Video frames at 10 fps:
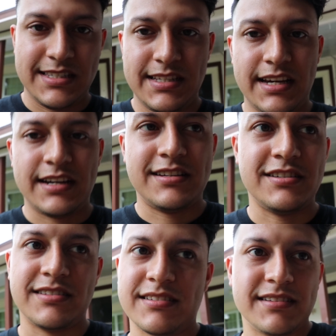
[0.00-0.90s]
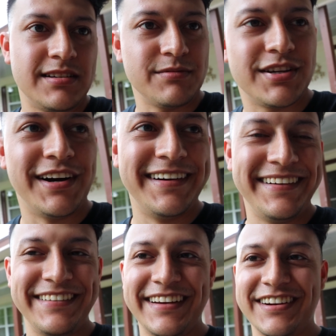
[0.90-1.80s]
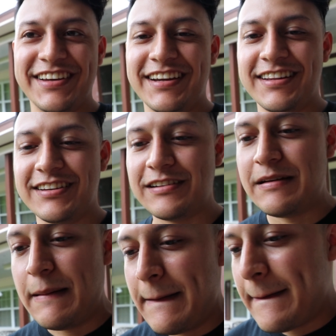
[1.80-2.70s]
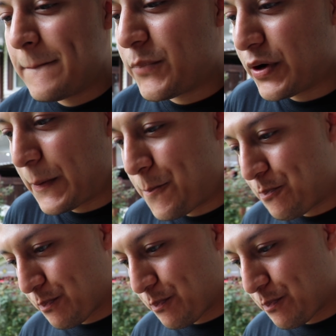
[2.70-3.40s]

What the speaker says: Yeah, I'm sorry we couldn't get it done, but